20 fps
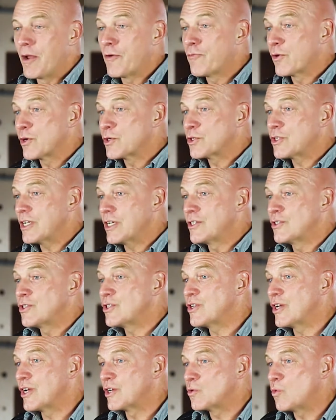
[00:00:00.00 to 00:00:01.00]
My first
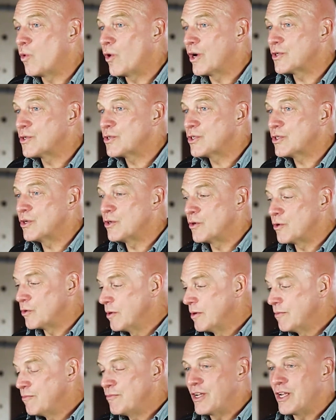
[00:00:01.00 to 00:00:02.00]
instinct was
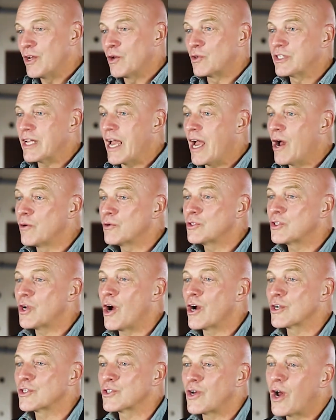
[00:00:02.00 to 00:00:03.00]
to kneel down,
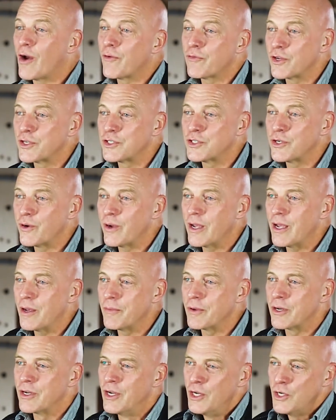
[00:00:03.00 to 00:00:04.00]
talk softly to
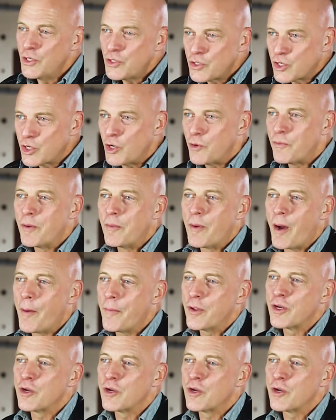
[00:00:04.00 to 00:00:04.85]
him, and scoop him up